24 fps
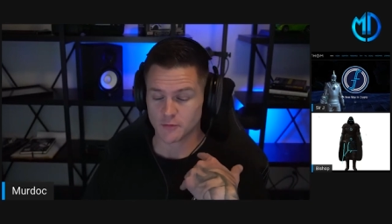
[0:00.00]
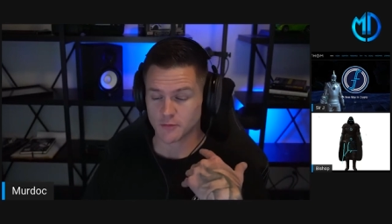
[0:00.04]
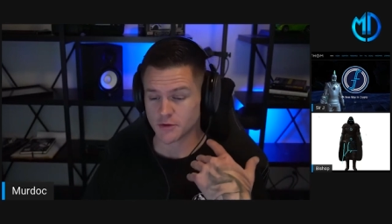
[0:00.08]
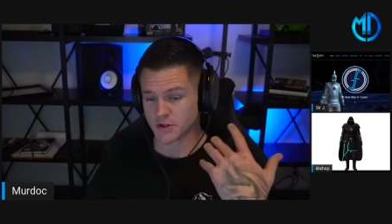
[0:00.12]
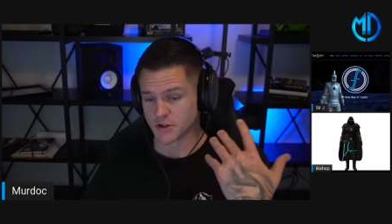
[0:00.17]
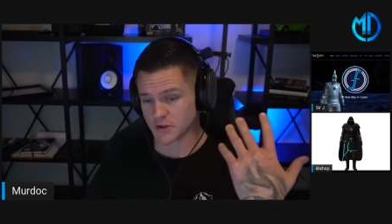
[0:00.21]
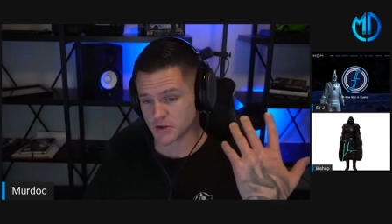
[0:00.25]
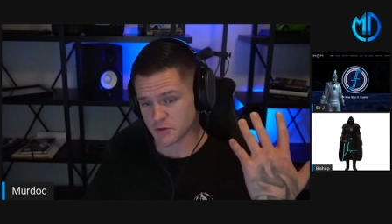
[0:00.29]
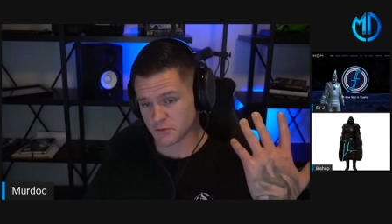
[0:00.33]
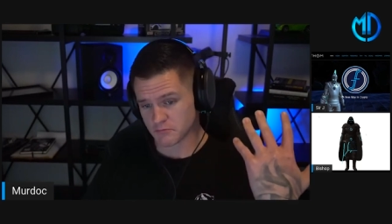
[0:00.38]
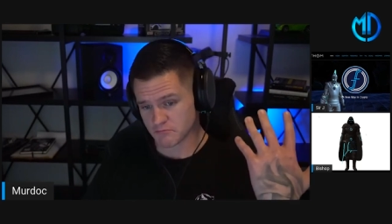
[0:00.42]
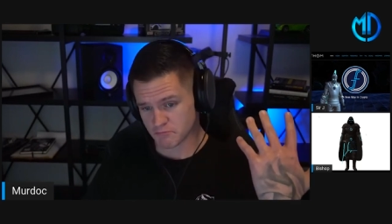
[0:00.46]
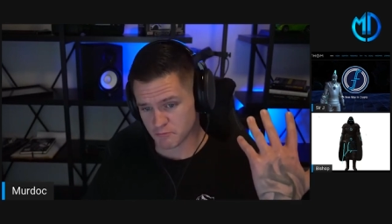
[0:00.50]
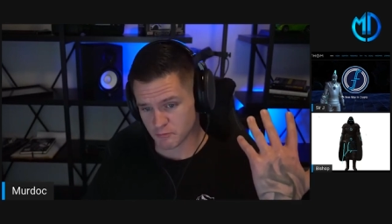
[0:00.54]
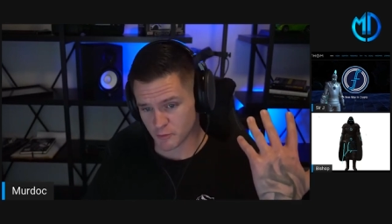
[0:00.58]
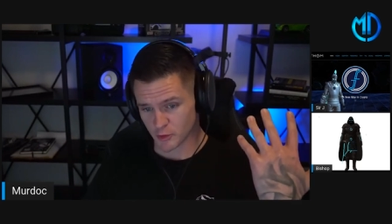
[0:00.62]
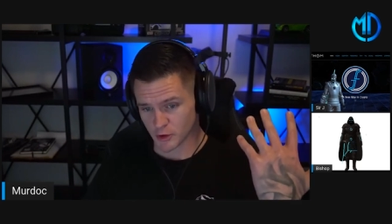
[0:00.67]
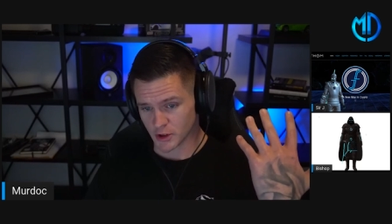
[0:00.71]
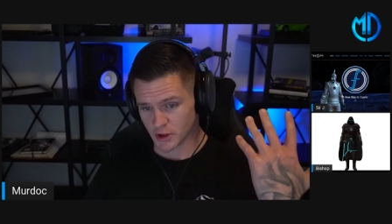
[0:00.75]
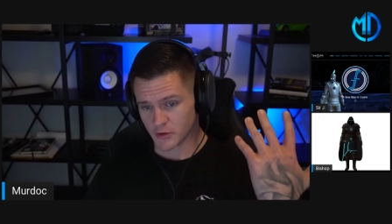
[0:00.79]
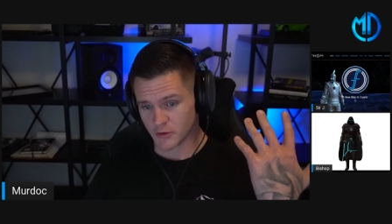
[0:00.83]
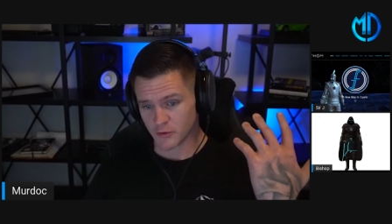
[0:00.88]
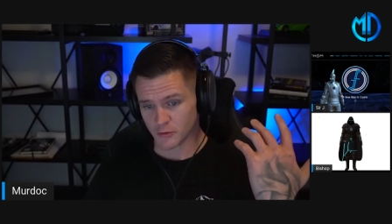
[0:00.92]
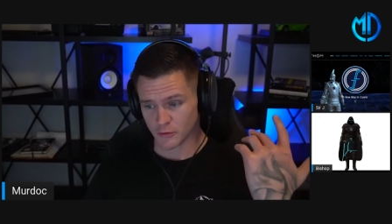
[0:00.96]
which is
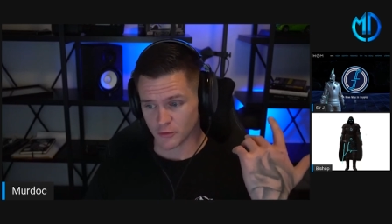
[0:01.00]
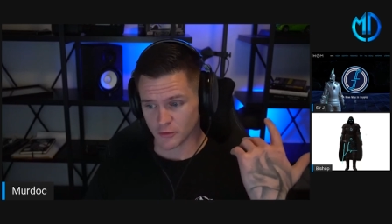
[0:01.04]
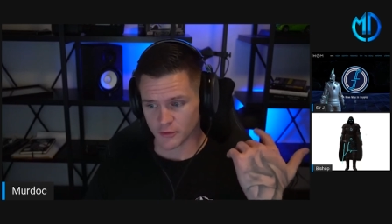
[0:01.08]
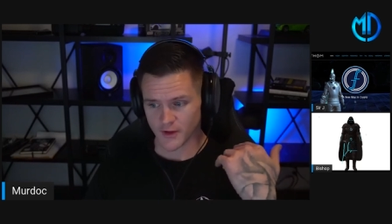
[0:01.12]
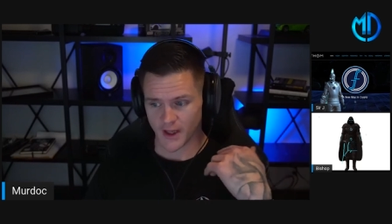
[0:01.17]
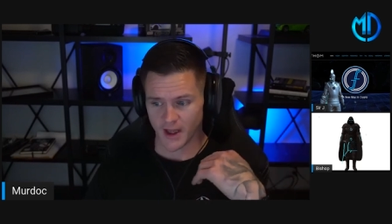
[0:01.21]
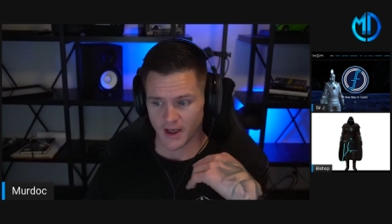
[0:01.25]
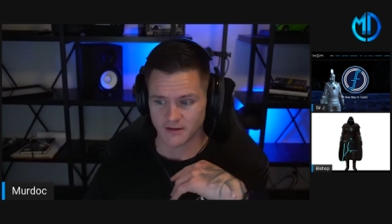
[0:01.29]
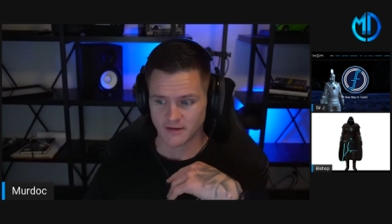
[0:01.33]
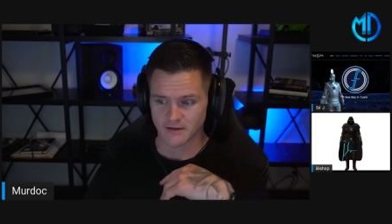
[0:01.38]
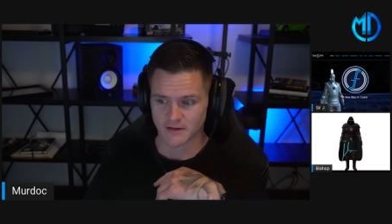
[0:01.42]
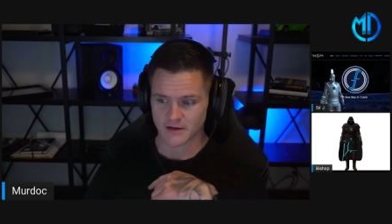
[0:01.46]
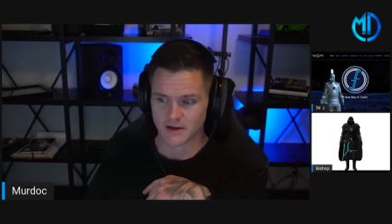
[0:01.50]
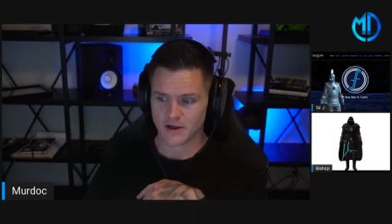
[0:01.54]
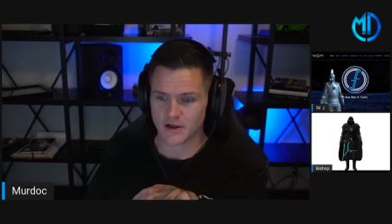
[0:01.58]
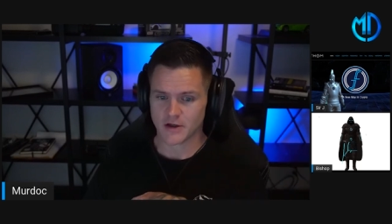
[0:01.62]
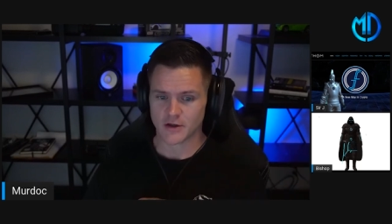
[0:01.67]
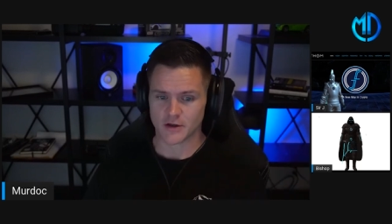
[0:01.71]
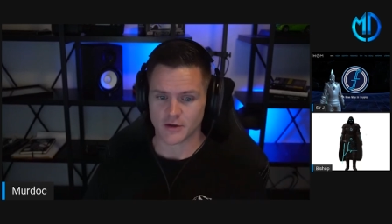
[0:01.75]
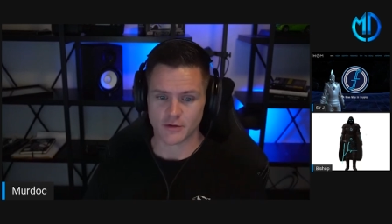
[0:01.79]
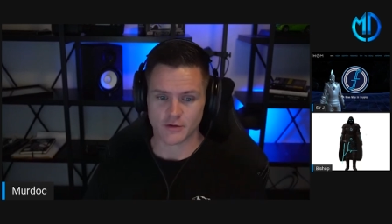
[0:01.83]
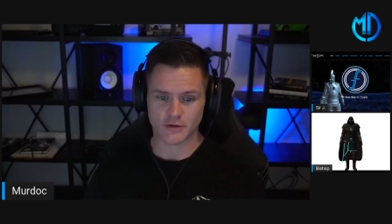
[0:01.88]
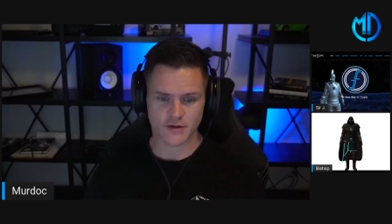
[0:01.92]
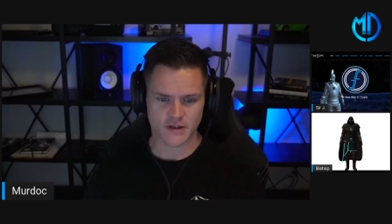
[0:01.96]
pretty cool that
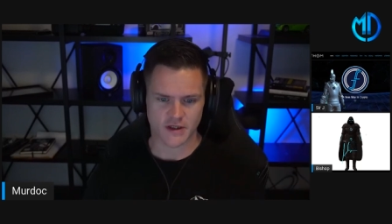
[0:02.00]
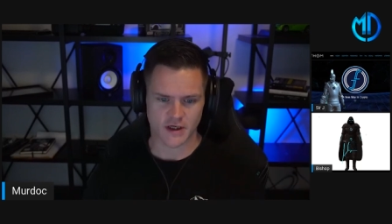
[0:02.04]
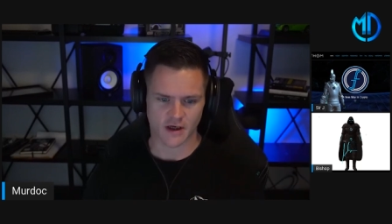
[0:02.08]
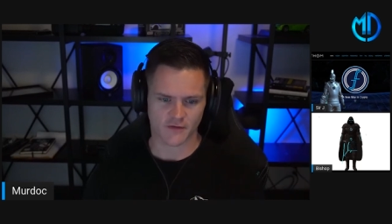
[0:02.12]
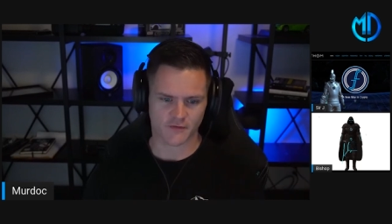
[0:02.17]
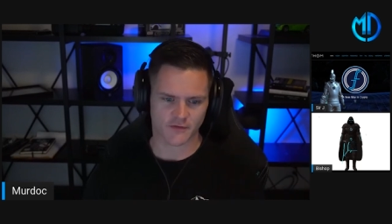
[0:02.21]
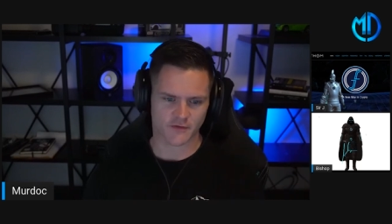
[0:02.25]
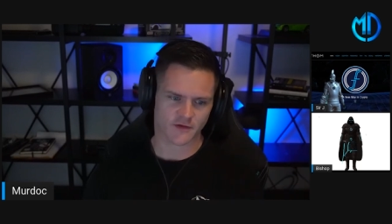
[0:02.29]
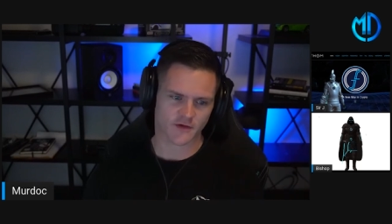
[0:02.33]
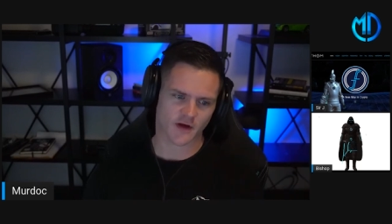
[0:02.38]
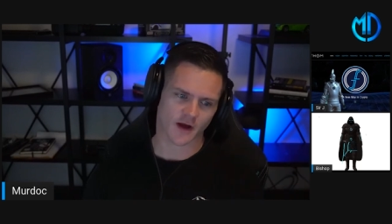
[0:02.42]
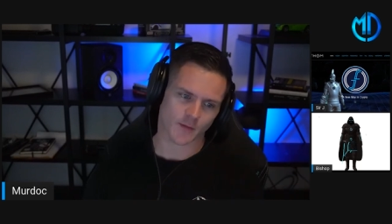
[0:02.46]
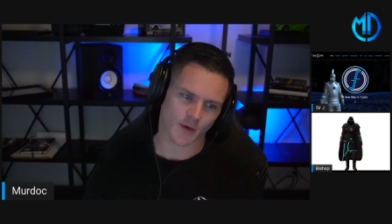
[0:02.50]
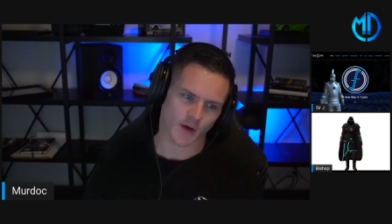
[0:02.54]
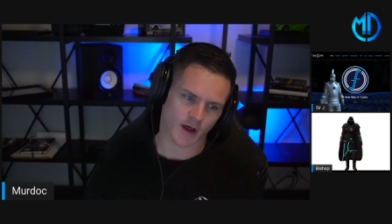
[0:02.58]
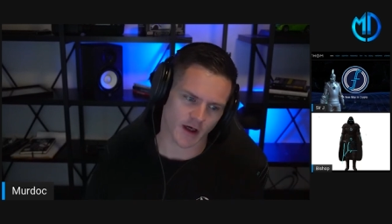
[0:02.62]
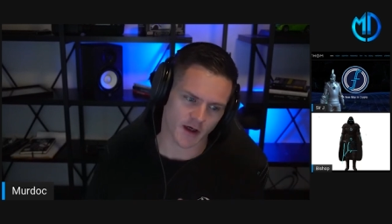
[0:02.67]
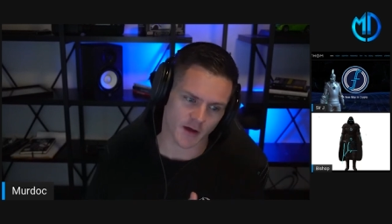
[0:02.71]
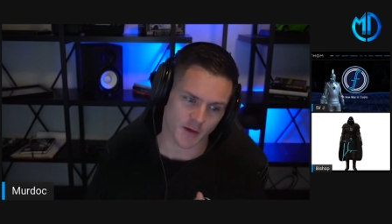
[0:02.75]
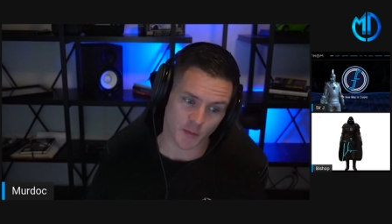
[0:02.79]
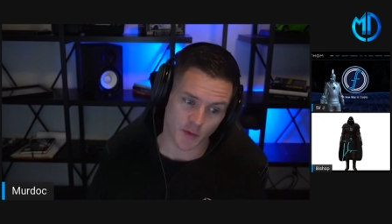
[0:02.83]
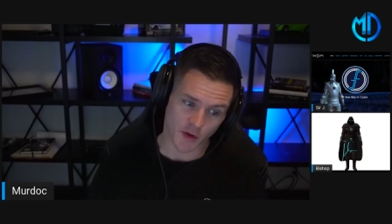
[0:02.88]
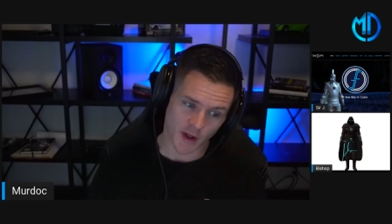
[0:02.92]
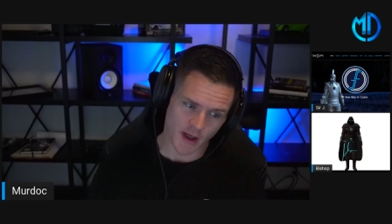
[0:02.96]
new stuff is coming
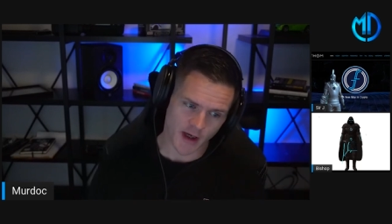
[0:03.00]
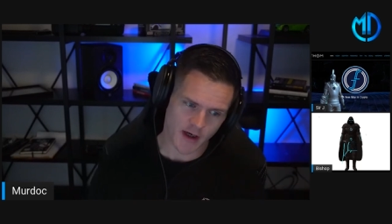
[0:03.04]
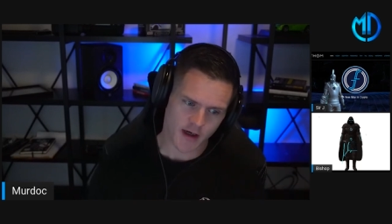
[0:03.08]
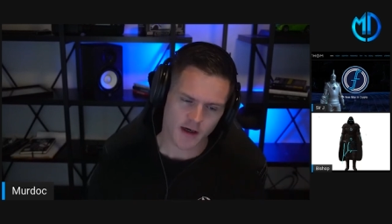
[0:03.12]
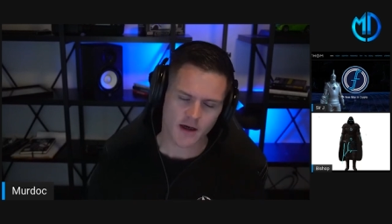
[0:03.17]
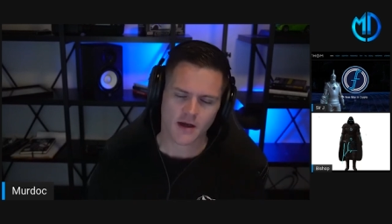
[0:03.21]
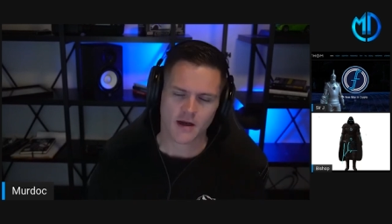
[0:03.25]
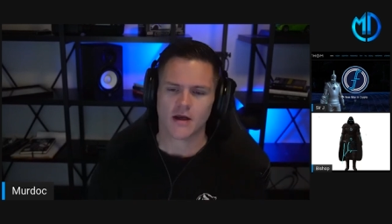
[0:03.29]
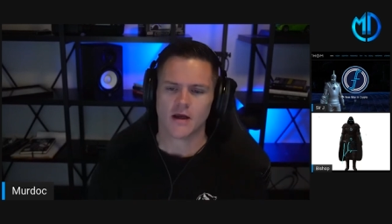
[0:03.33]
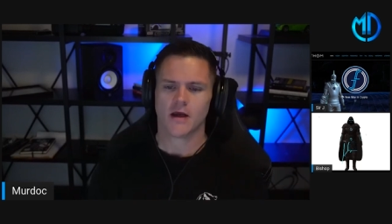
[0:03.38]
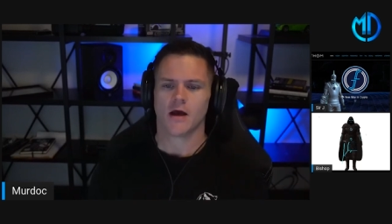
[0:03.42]
into play.